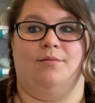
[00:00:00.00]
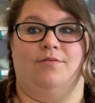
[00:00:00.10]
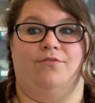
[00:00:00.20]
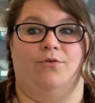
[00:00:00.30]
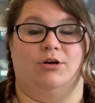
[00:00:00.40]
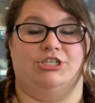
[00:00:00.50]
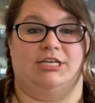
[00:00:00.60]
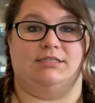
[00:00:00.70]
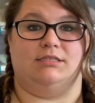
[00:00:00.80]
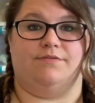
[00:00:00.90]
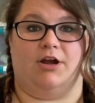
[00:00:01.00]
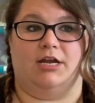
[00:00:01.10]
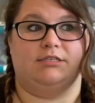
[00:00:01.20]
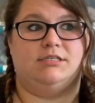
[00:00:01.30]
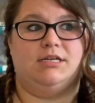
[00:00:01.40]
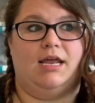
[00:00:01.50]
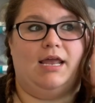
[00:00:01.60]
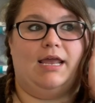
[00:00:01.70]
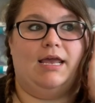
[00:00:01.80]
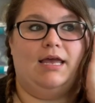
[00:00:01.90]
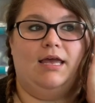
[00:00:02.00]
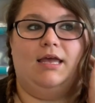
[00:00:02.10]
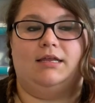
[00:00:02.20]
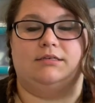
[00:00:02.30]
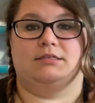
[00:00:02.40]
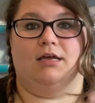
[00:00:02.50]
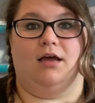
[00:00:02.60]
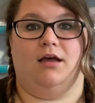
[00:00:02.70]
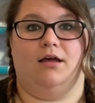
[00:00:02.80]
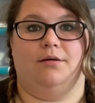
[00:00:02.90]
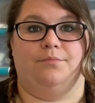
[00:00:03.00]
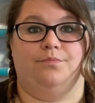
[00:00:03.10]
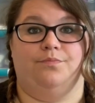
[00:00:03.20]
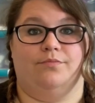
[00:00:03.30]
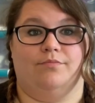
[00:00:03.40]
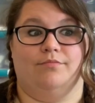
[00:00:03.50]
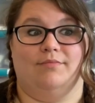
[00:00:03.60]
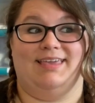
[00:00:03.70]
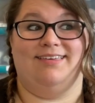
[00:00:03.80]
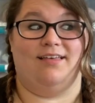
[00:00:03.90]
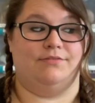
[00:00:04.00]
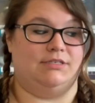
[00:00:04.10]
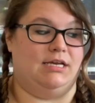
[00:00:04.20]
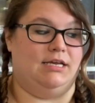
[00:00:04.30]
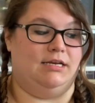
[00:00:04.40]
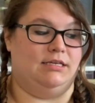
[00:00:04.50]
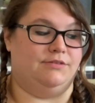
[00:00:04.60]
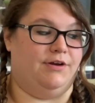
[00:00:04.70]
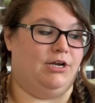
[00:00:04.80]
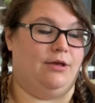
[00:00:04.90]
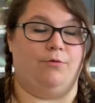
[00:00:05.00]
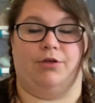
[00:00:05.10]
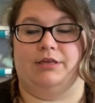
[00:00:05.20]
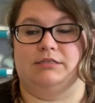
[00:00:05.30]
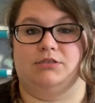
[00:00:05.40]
For Jason's friend, and he loved it, and he's very knit worthy.